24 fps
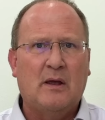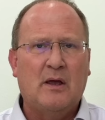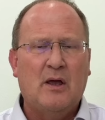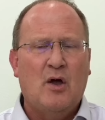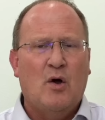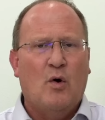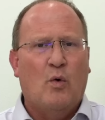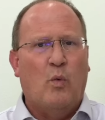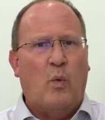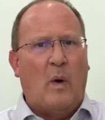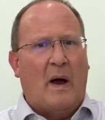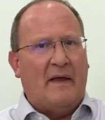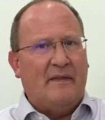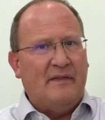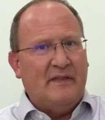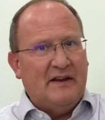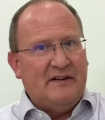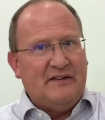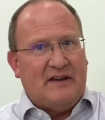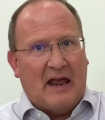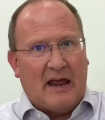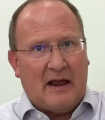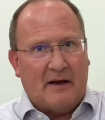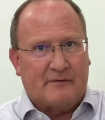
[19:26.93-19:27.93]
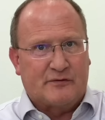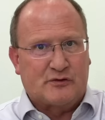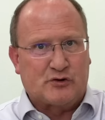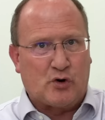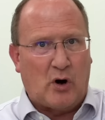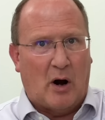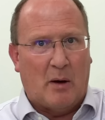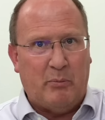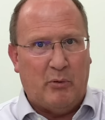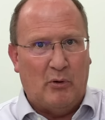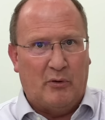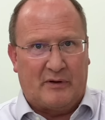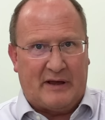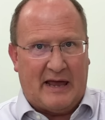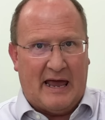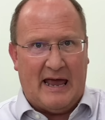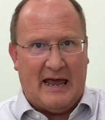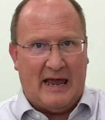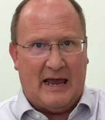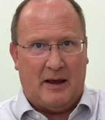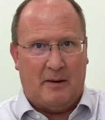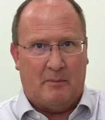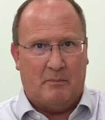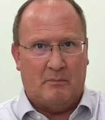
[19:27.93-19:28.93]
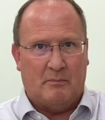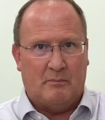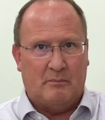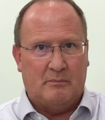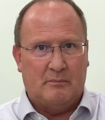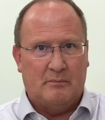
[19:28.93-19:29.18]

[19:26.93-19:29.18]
When the day of trouble came,